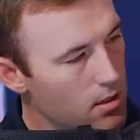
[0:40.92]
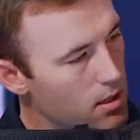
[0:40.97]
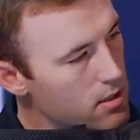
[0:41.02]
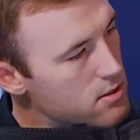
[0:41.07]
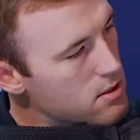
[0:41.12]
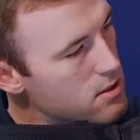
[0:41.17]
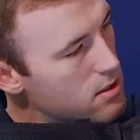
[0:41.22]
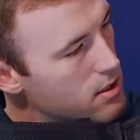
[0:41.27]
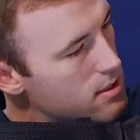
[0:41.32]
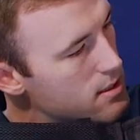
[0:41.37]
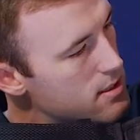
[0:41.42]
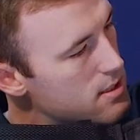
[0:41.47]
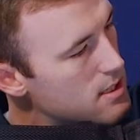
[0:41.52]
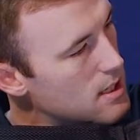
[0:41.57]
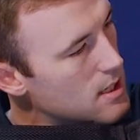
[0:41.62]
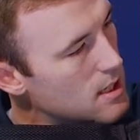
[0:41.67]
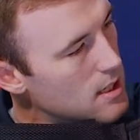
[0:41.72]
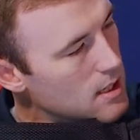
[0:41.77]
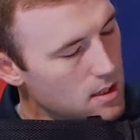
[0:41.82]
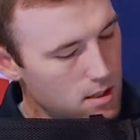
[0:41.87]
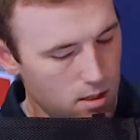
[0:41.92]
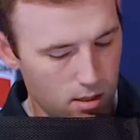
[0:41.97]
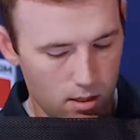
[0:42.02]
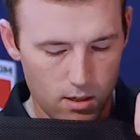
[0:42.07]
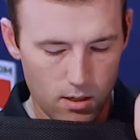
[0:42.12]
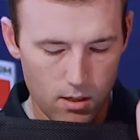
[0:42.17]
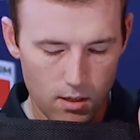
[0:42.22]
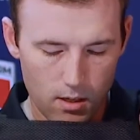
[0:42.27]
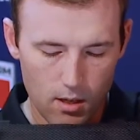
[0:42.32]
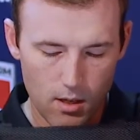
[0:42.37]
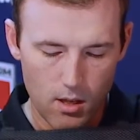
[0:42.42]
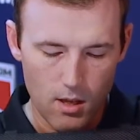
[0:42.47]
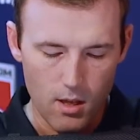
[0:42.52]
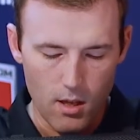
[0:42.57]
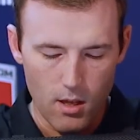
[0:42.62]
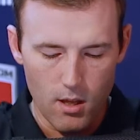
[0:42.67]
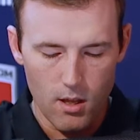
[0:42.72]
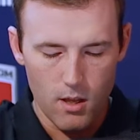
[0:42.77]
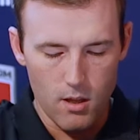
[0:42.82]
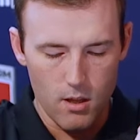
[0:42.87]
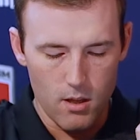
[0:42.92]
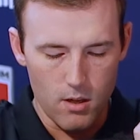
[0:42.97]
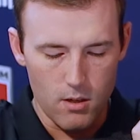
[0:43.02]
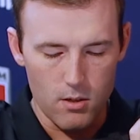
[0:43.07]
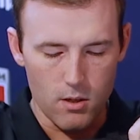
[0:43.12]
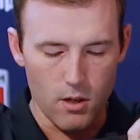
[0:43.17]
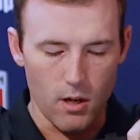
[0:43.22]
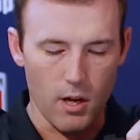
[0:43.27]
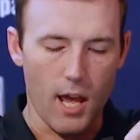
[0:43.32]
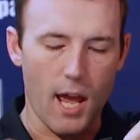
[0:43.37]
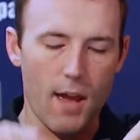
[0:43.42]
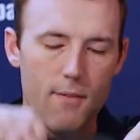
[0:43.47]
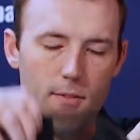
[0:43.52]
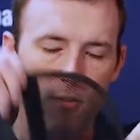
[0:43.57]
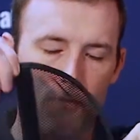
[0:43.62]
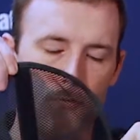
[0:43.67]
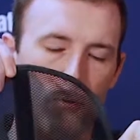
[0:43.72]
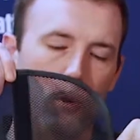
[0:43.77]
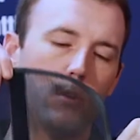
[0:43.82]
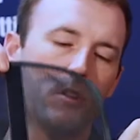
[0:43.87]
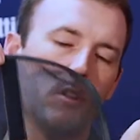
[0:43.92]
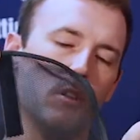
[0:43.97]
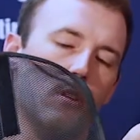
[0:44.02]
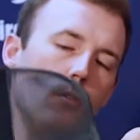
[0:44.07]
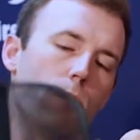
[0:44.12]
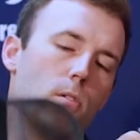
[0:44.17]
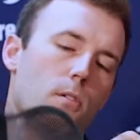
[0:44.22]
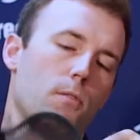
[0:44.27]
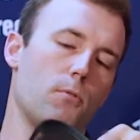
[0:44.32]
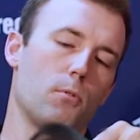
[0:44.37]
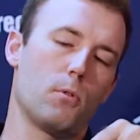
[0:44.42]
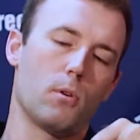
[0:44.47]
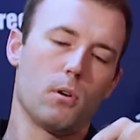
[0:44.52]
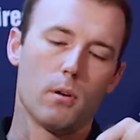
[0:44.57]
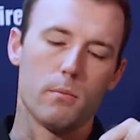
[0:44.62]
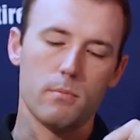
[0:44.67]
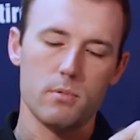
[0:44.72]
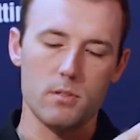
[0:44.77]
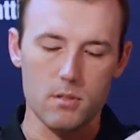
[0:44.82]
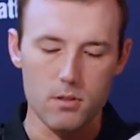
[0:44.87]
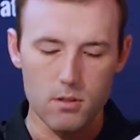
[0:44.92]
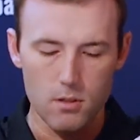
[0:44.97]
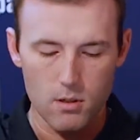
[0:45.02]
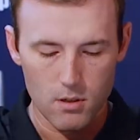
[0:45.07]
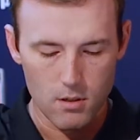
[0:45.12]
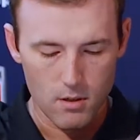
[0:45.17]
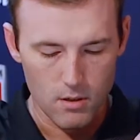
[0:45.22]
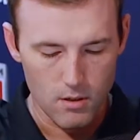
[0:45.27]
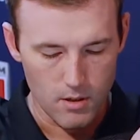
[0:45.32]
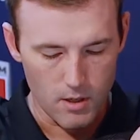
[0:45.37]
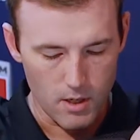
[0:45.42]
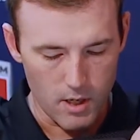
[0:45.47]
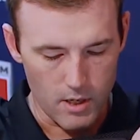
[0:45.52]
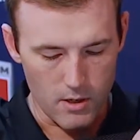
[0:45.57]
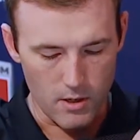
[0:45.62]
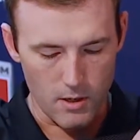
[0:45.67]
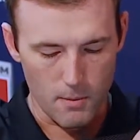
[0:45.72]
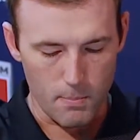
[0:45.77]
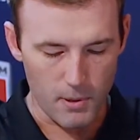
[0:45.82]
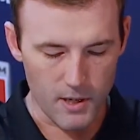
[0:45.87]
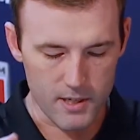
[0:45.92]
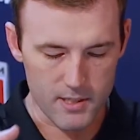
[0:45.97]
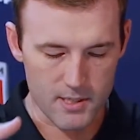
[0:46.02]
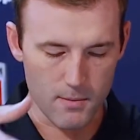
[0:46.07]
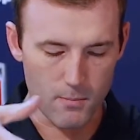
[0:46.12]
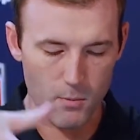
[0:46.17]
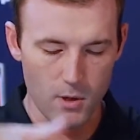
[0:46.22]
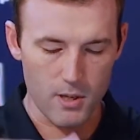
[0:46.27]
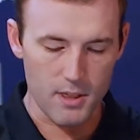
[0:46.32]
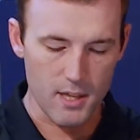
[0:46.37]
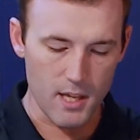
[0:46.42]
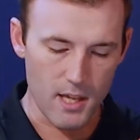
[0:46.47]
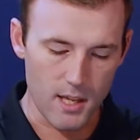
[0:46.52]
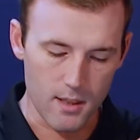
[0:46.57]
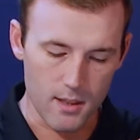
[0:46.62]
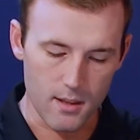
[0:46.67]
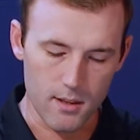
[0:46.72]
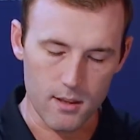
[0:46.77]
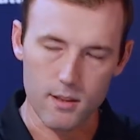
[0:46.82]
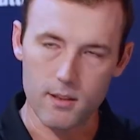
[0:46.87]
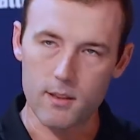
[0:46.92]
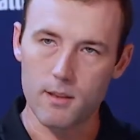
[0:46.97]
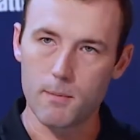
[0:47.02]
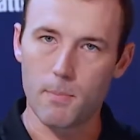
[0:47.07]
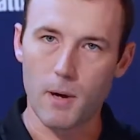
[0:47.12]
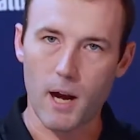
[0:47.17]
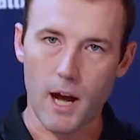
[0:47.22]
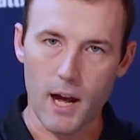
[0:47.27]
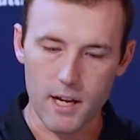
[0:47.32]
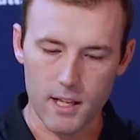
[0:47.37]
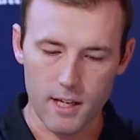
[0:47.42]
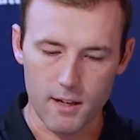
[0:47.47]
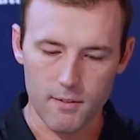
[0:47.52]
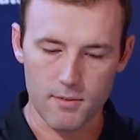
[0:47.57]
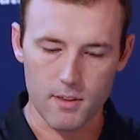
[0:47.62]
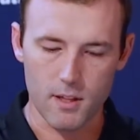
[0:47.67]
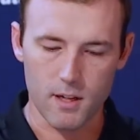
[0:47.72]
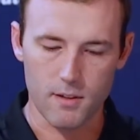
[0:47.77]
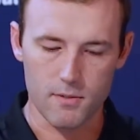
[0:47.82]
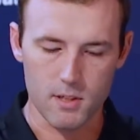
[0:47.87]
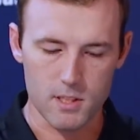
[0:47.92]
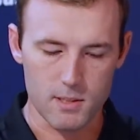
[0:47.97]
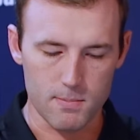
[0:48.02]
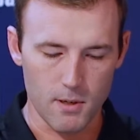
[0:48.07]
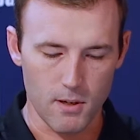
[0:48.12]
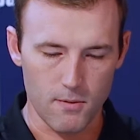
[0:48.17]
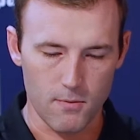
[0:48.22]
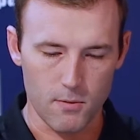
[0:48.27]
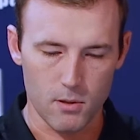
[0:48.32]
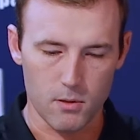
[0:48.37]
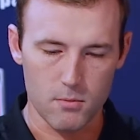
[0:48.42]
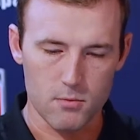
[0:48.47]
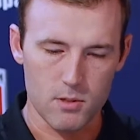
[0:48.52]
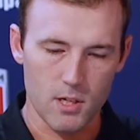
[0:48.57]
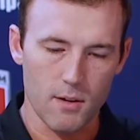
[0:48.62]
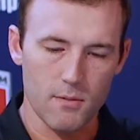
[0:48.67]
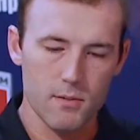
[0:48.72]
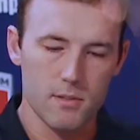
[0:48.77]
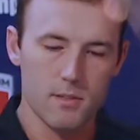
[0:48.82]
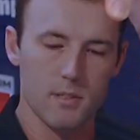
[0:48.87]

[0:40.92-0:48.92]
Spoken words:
As you can see, you're gonna have your folded uniforms and you're gonna place them within the body of the Smitty Fold-Em Travel